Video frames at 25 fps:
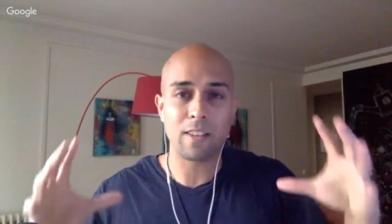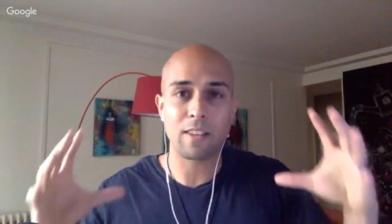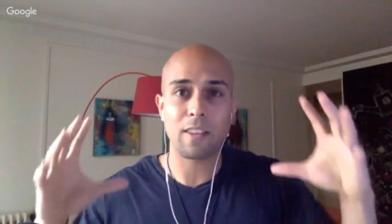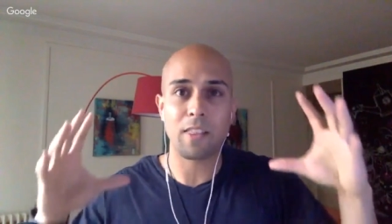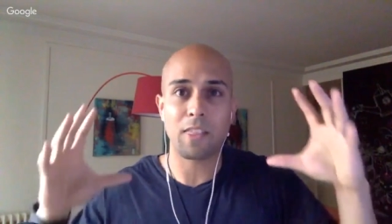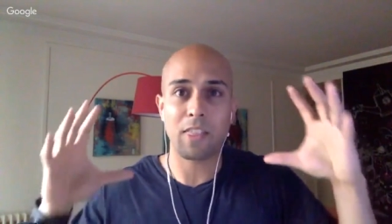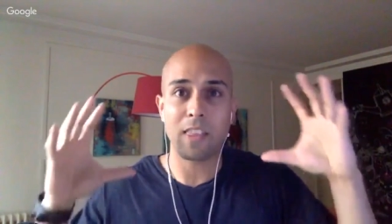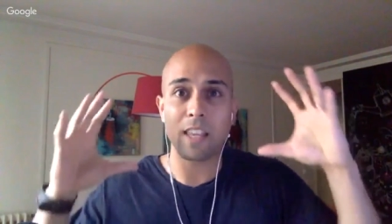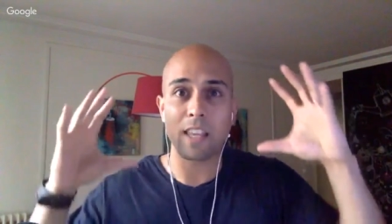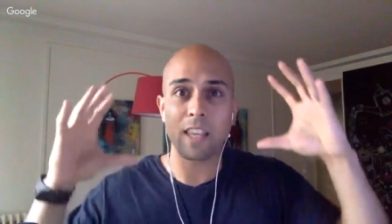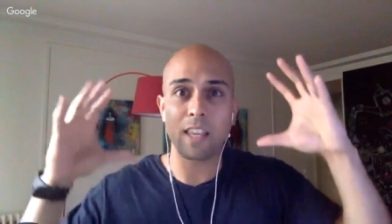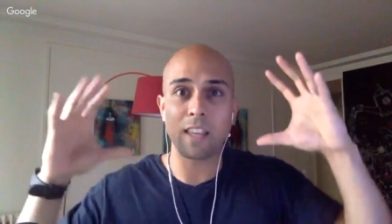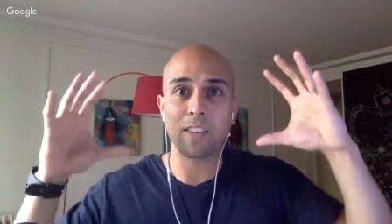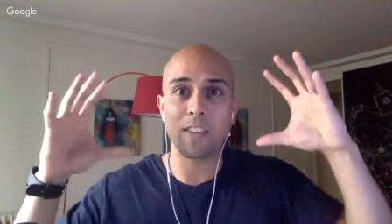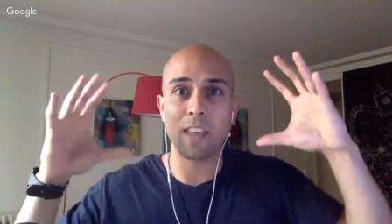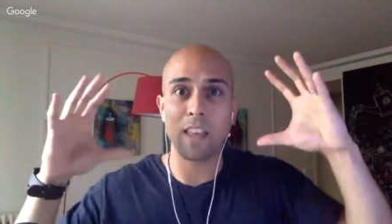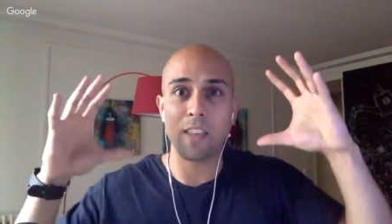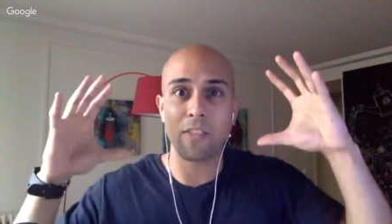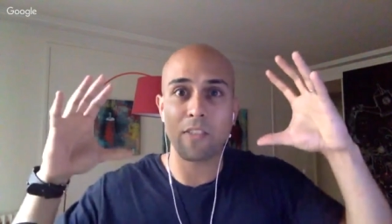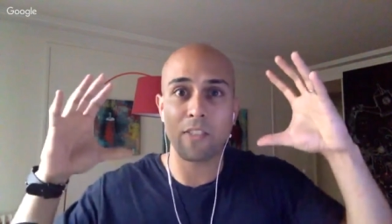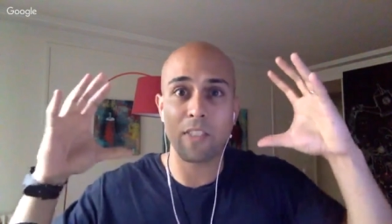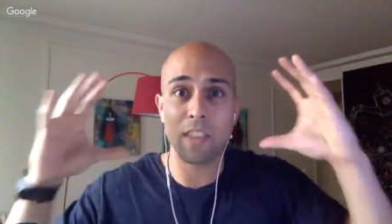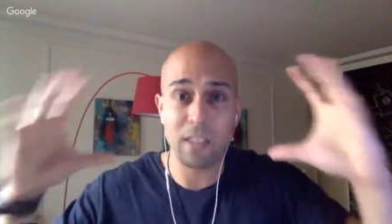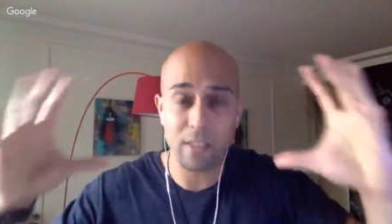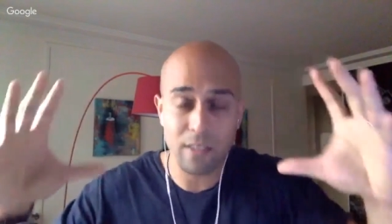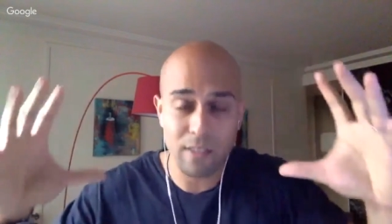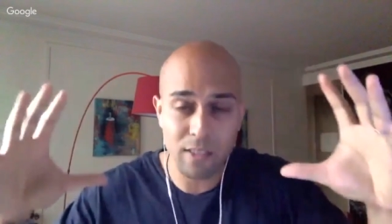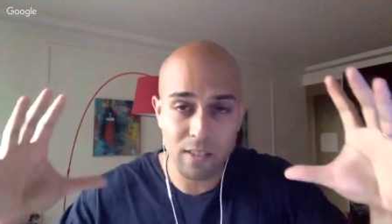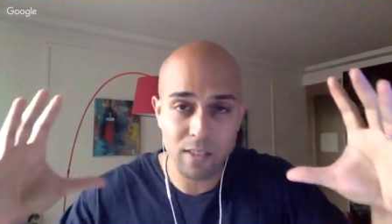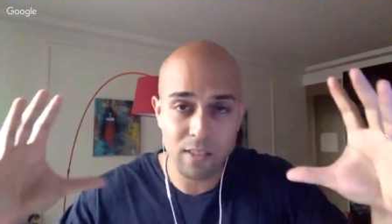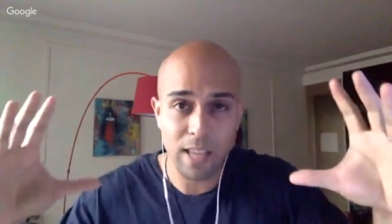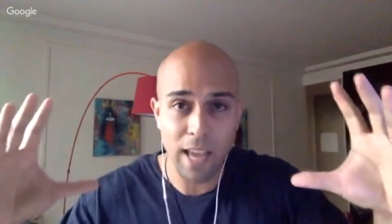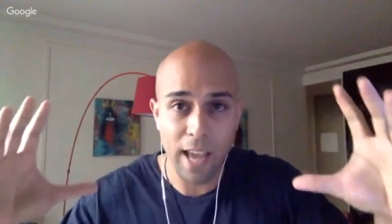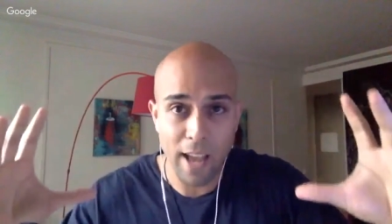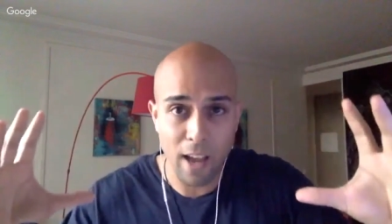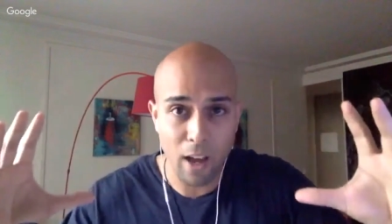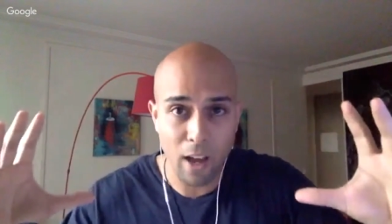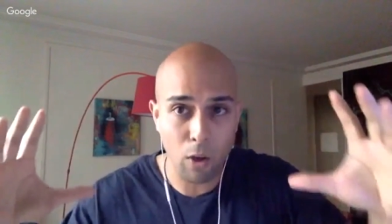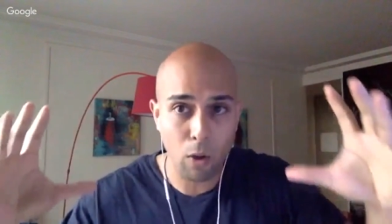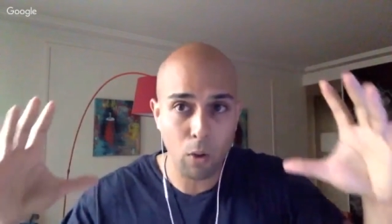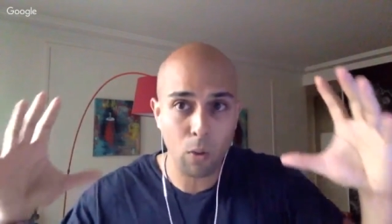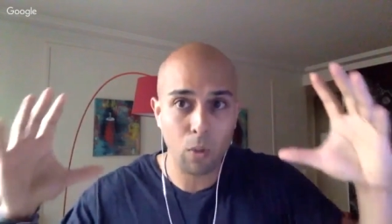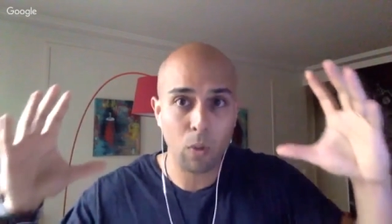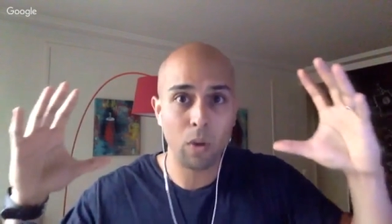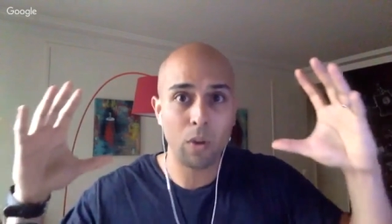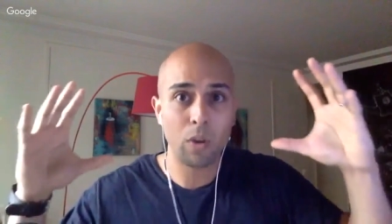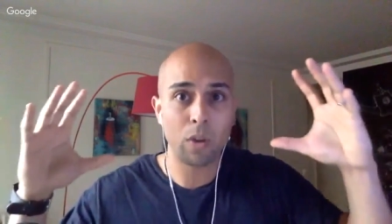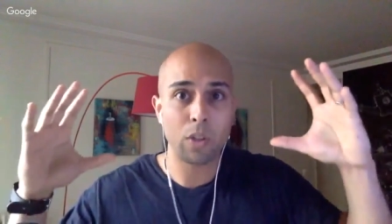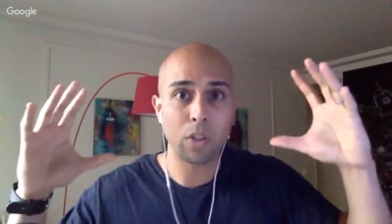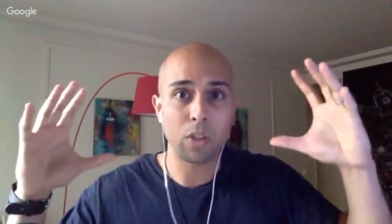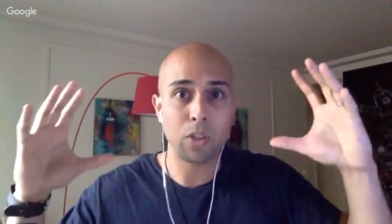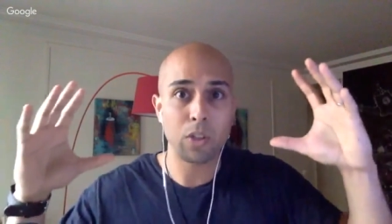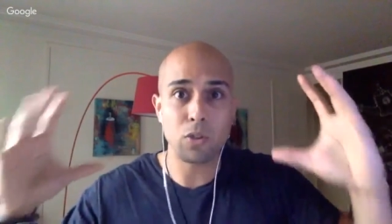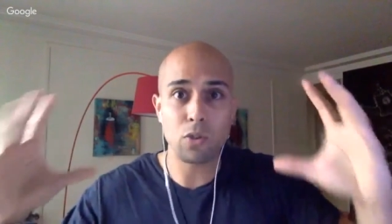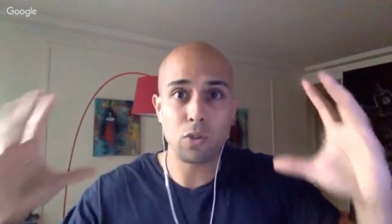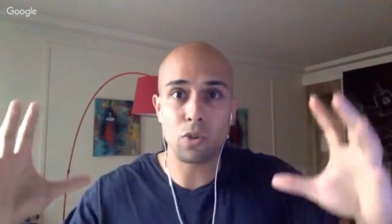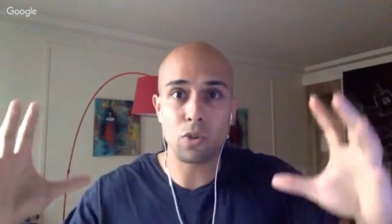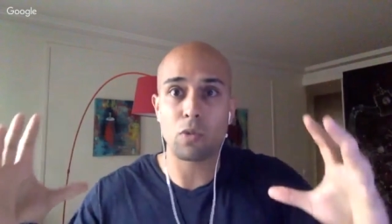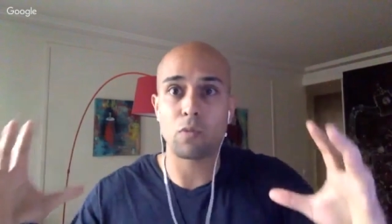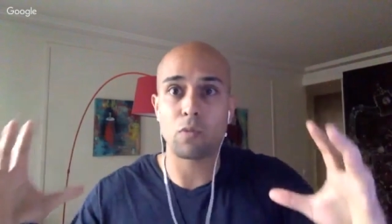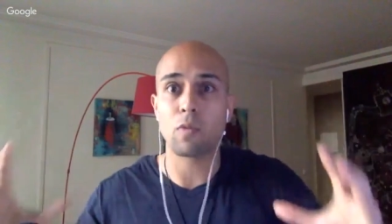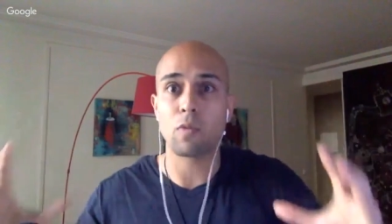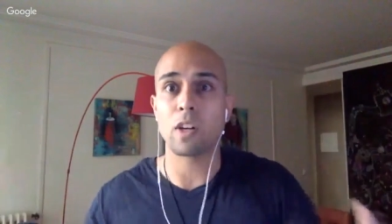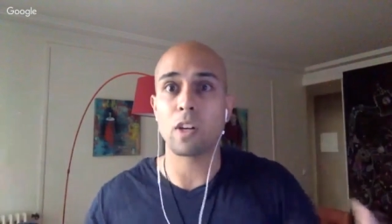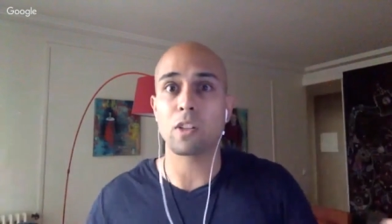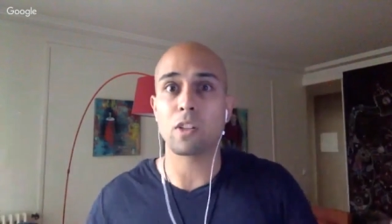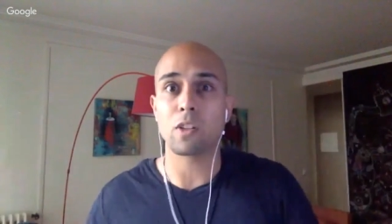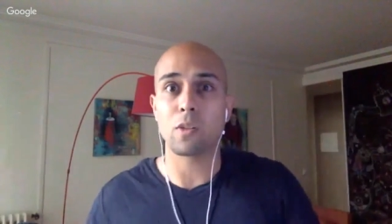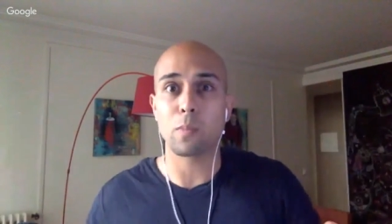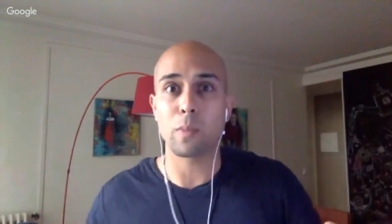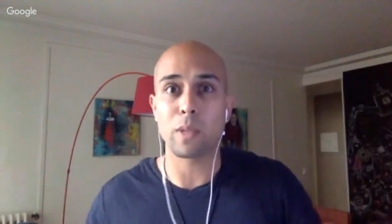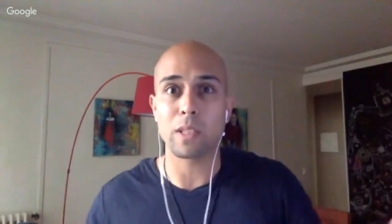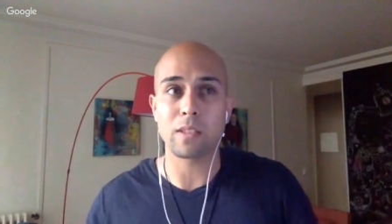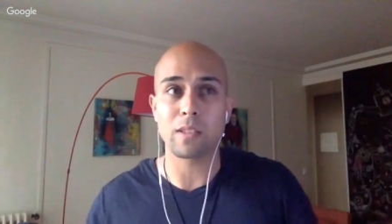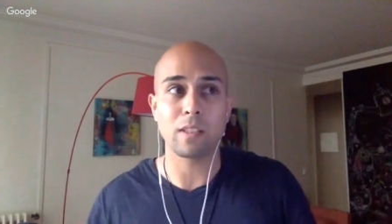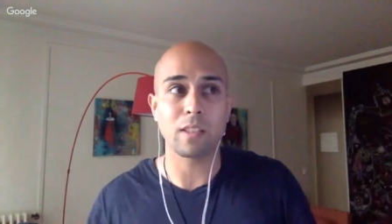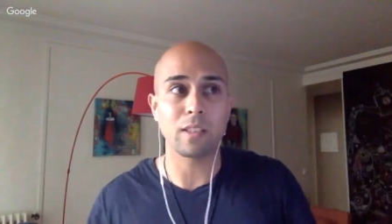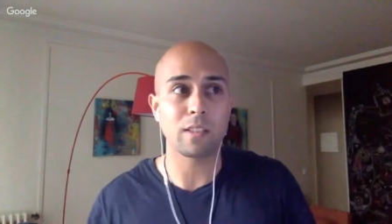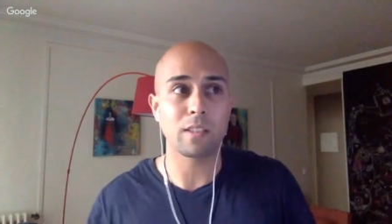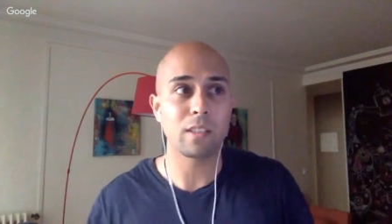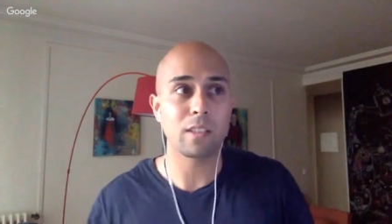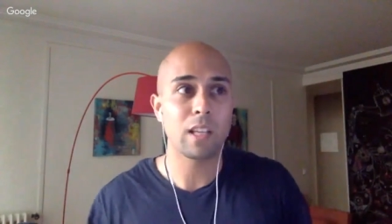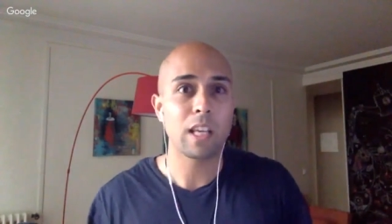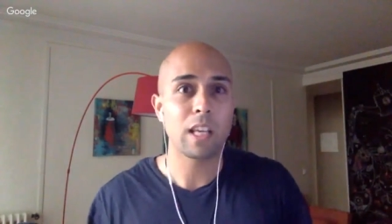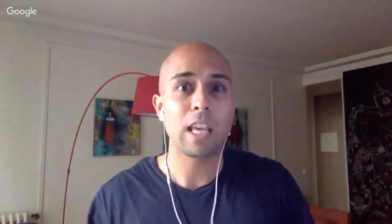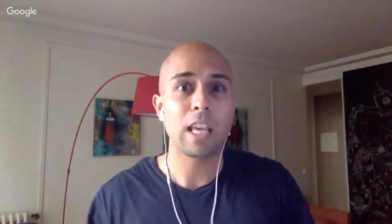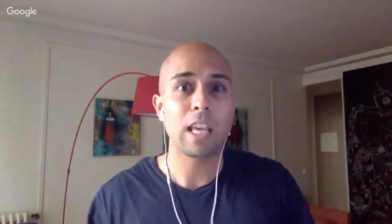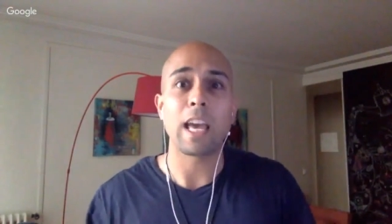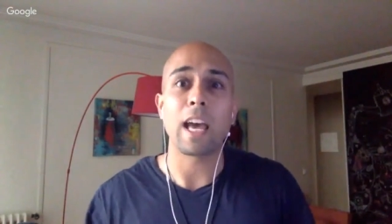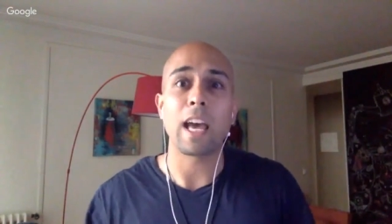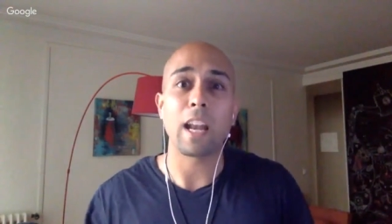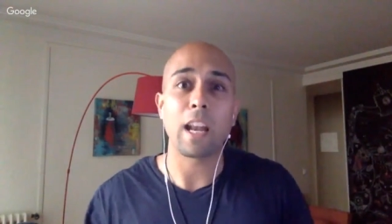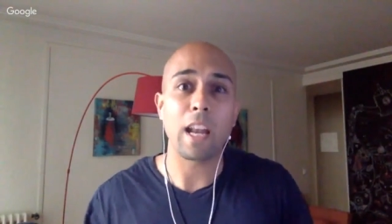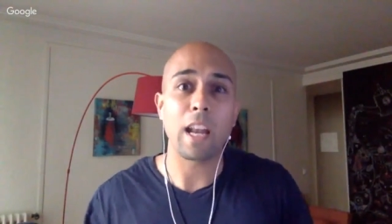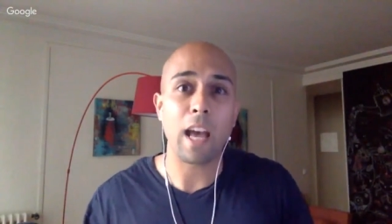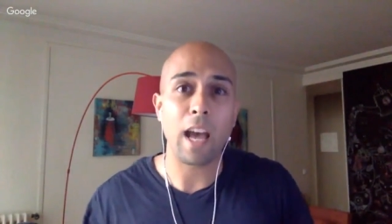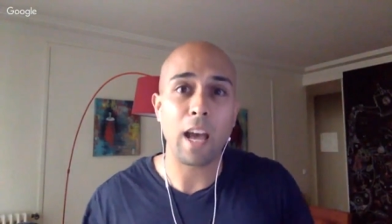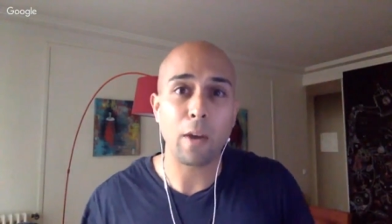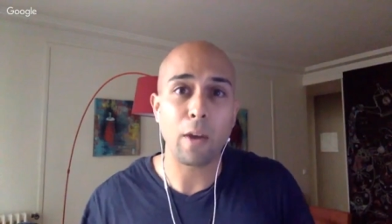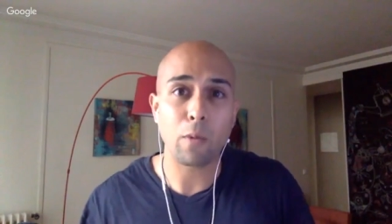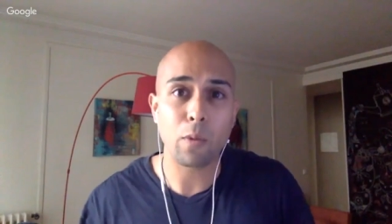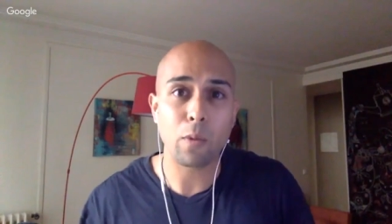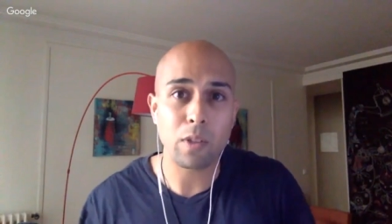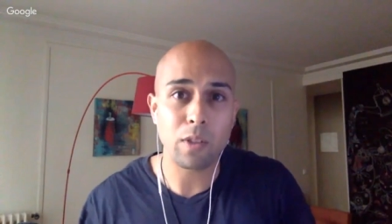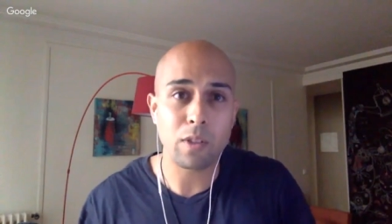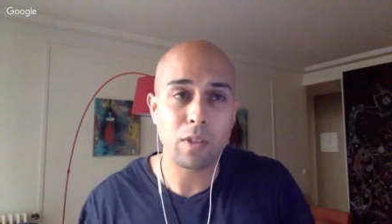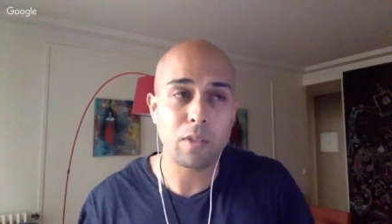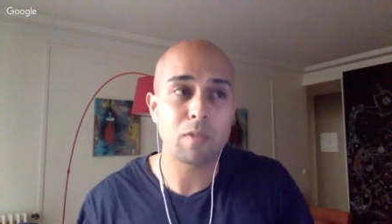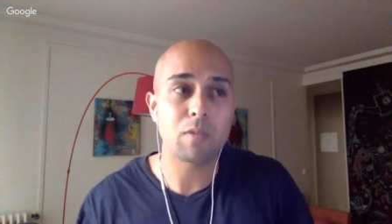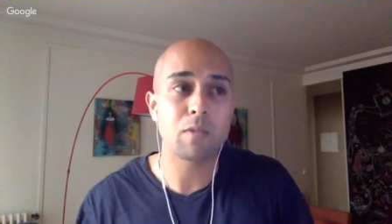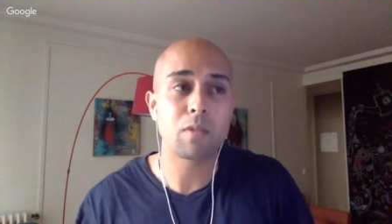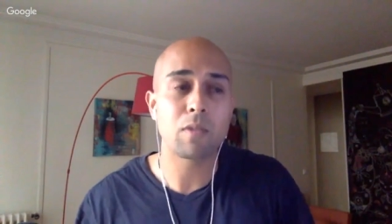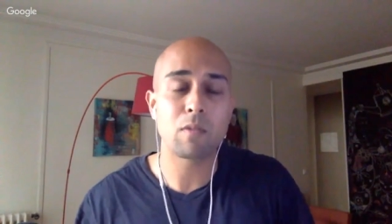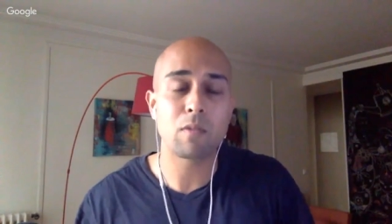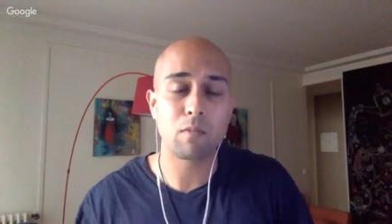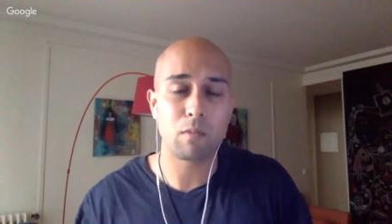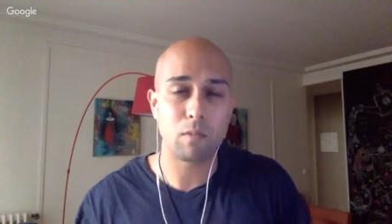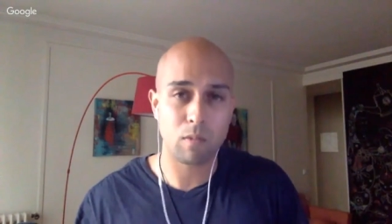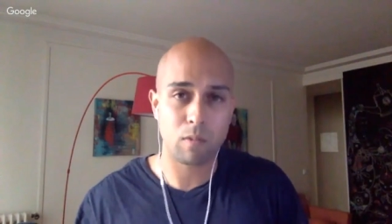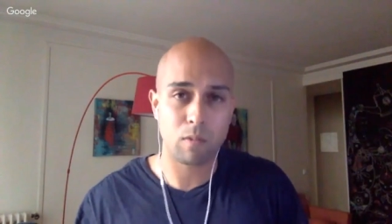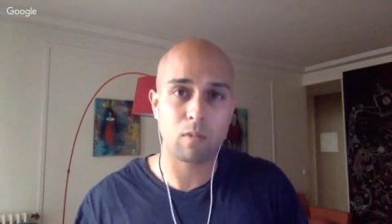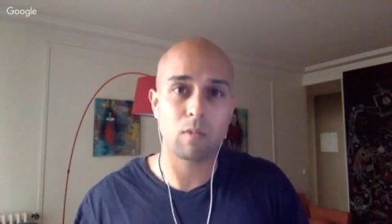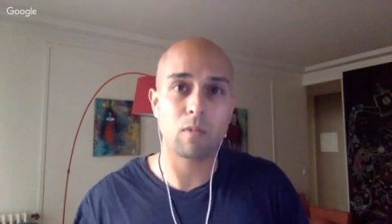thinking that this is how you should run your business. And I would, mm.